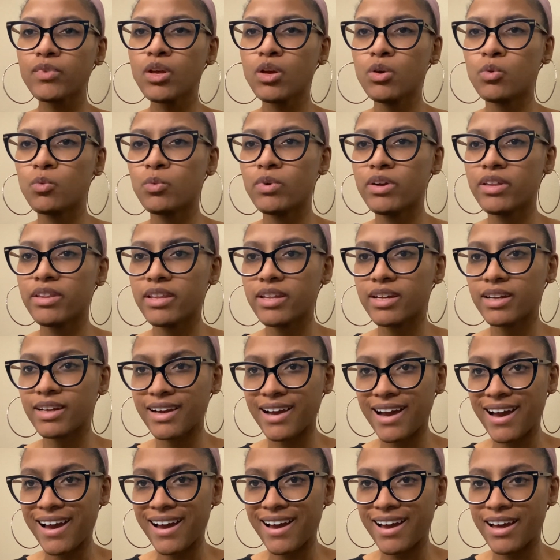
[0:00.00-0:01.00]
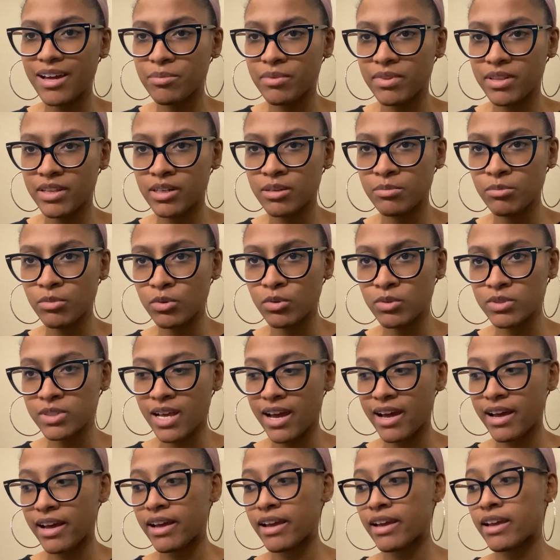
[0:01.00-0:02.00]
within God, within the Most
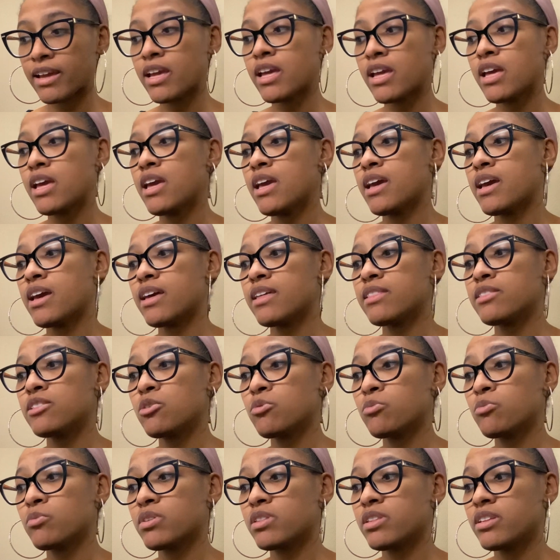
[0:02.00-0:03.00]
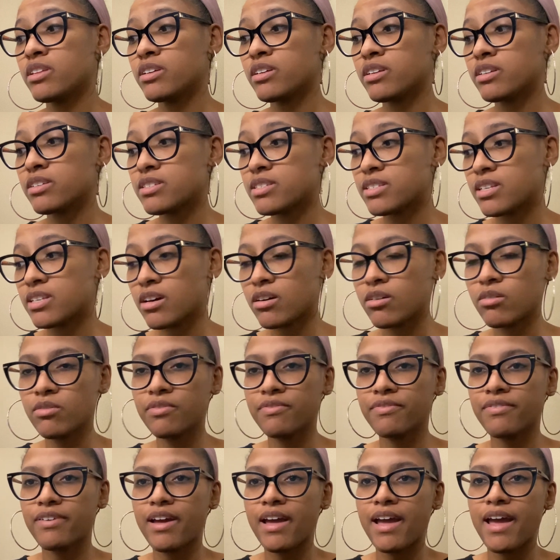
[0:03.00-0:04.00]
High, and then within yourself,
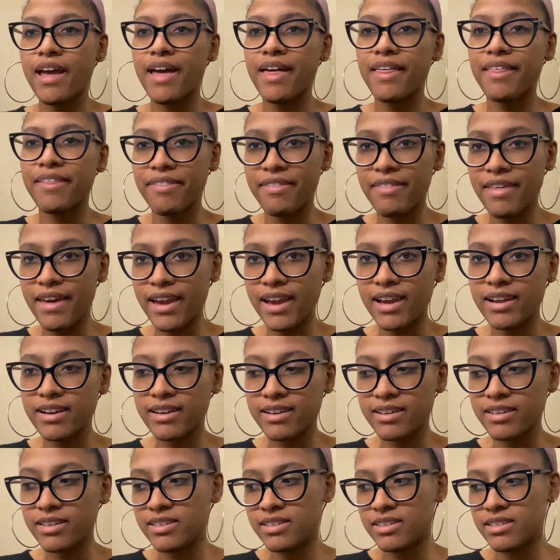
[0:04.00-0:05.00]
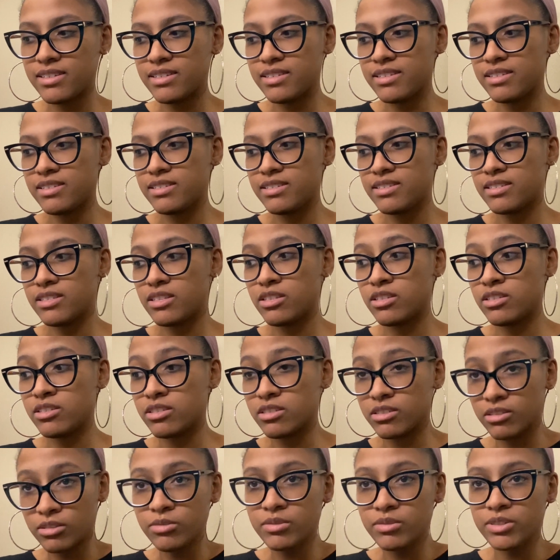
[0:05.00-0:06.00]
that is the
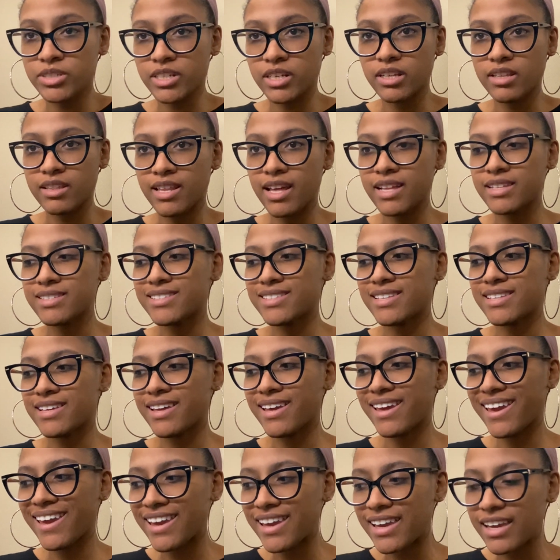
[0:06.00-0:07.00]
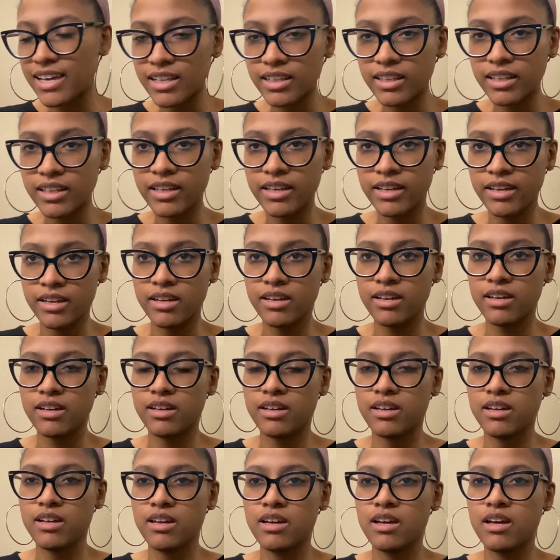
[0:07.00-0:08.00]
solution. That's the healing
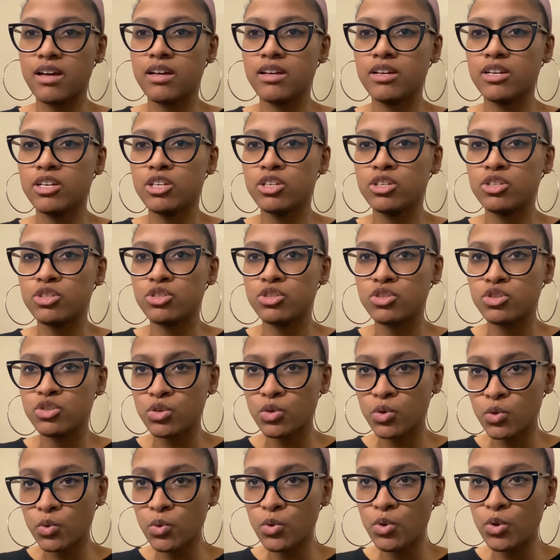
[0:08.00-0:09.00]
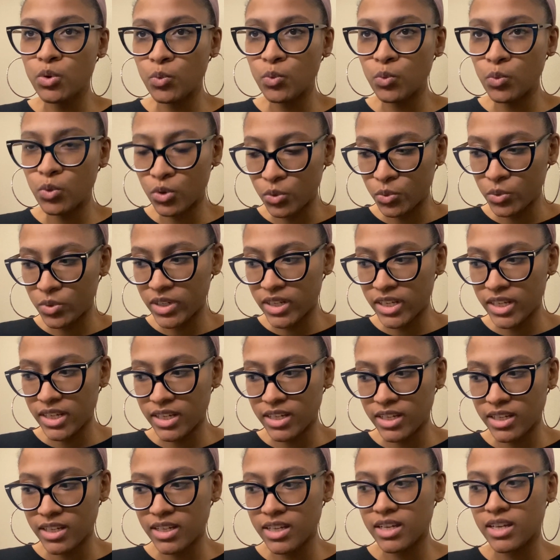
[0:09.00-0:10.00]
to the
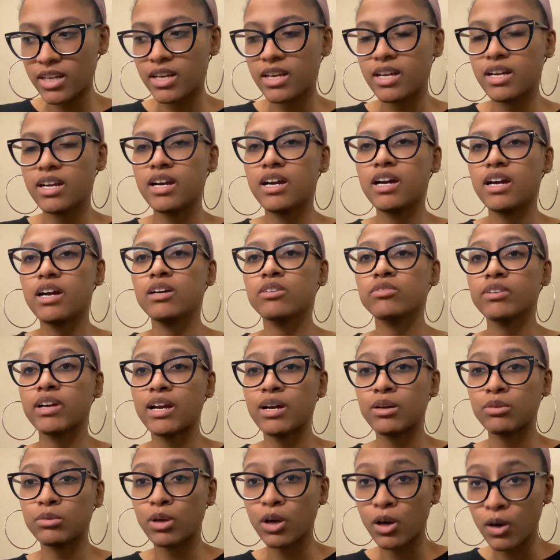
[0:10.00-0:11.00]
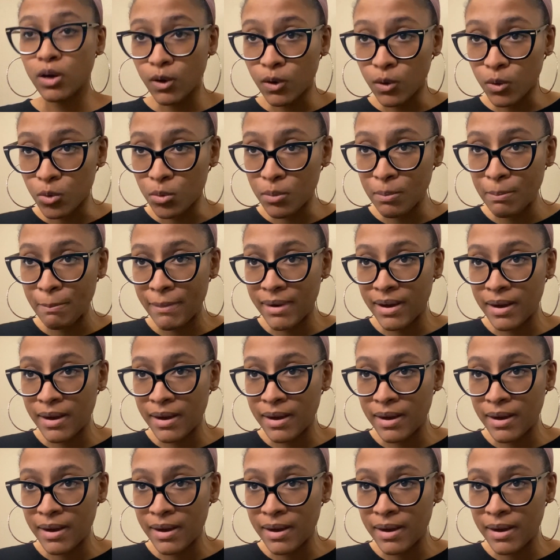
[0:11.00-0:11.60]
wounding around home.